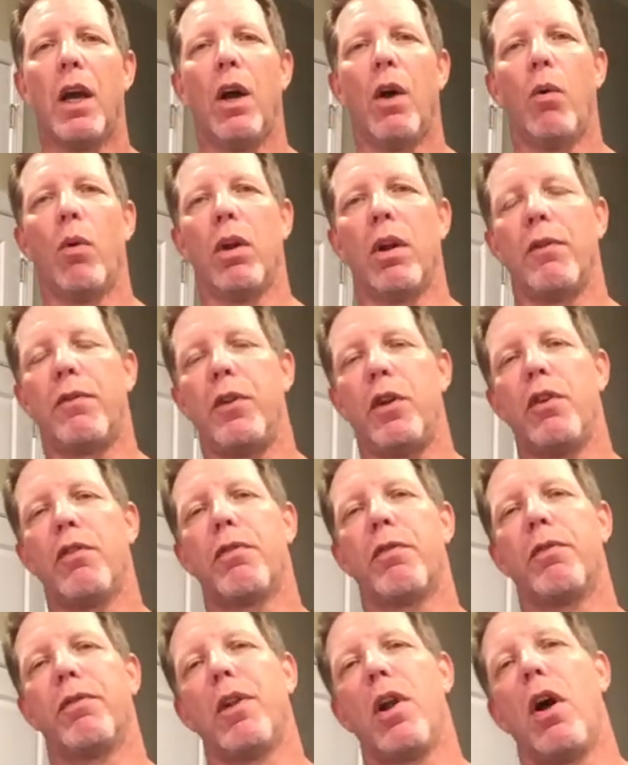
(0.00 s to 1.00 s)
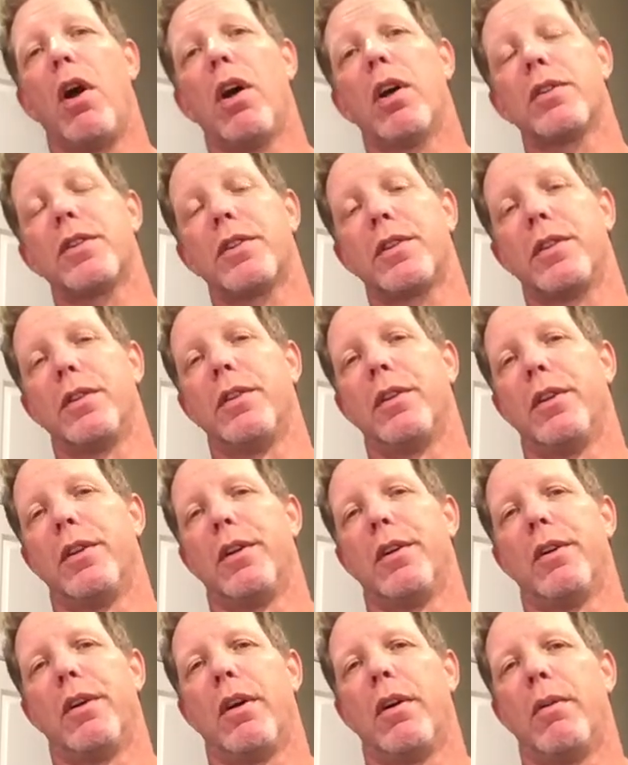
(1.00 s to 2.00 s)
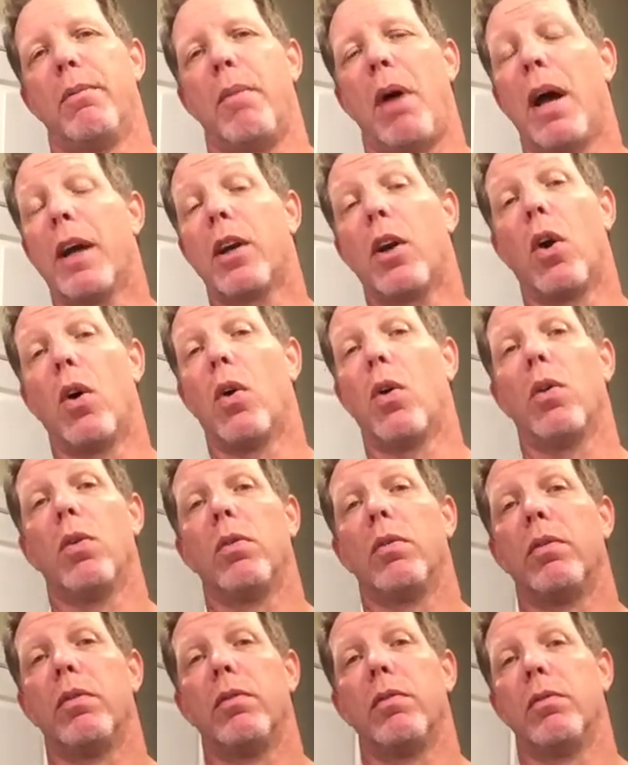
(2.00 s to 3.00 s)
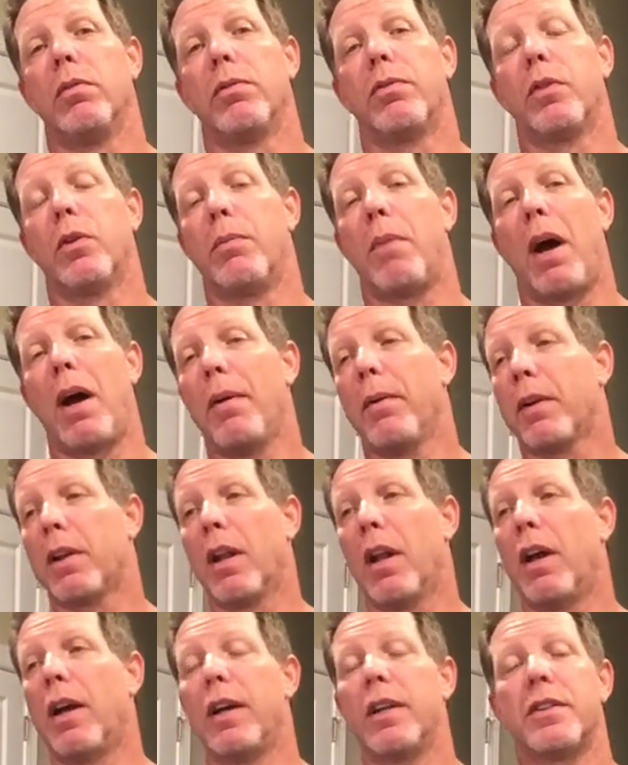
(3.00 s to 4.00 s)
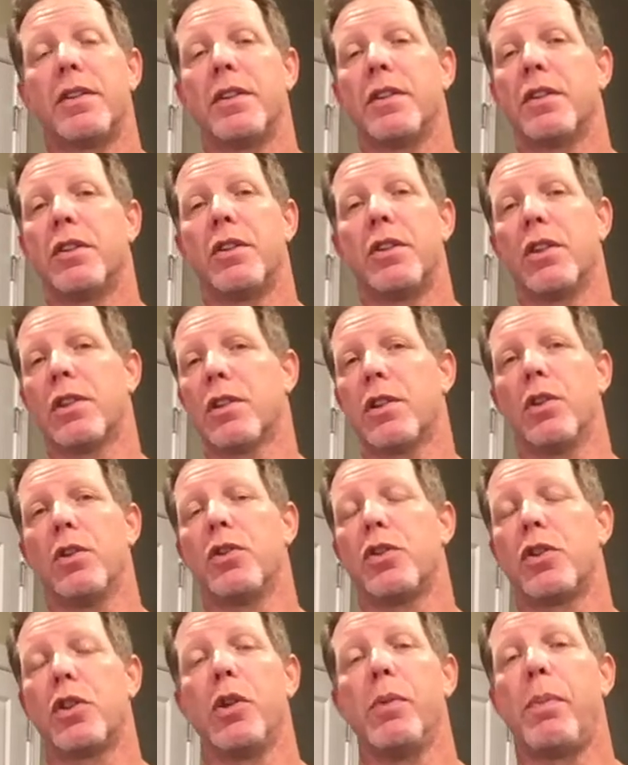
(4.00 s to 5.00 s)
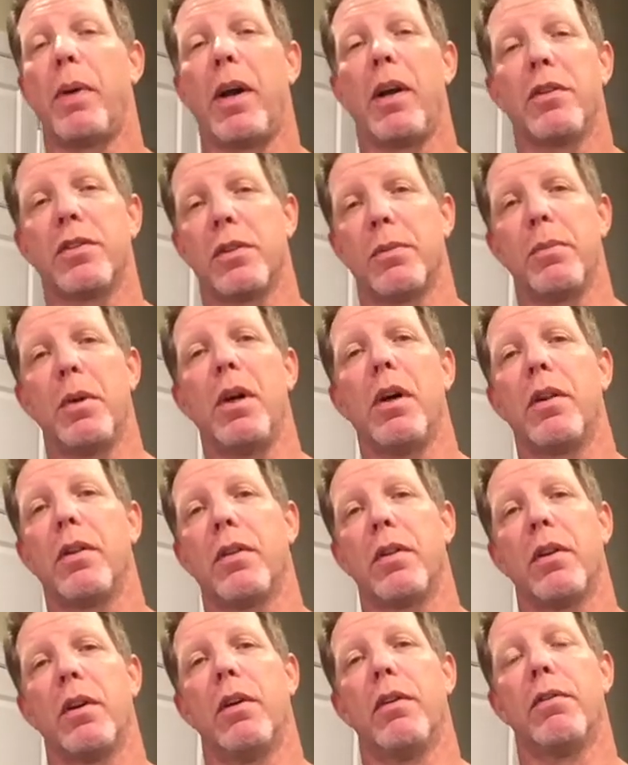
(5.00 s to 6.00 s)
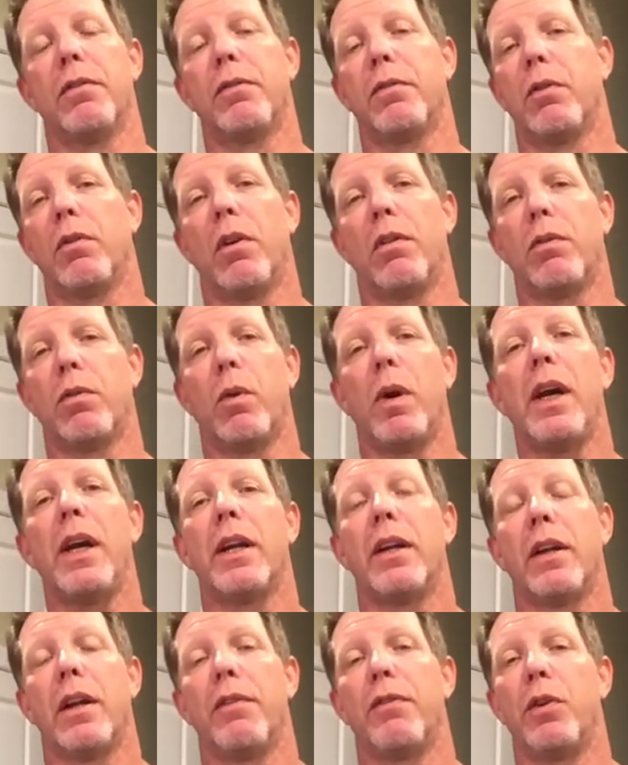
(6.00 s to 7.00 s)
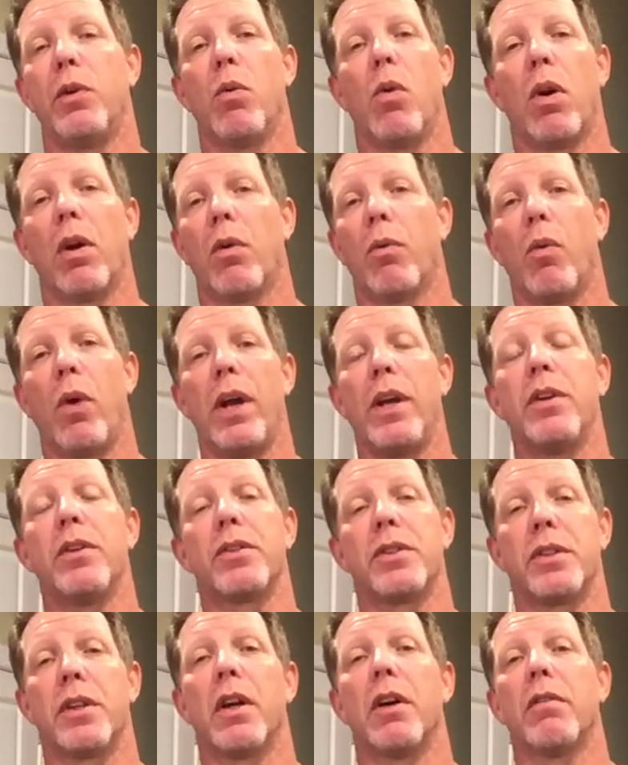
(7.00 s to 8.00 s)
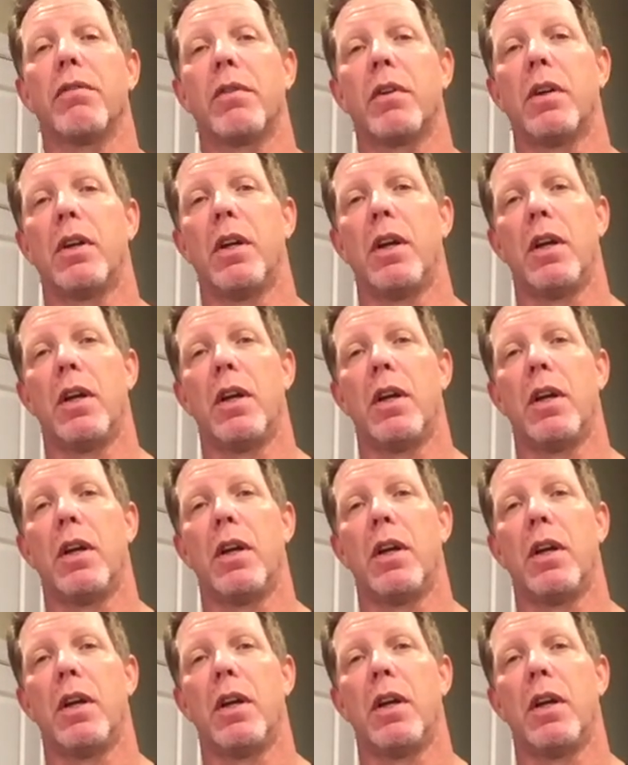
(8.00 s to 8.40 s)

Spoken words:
Well, if you've lost, my goal for my clients is to just lose 2 pounds a month of weight if you want to weigh yourself.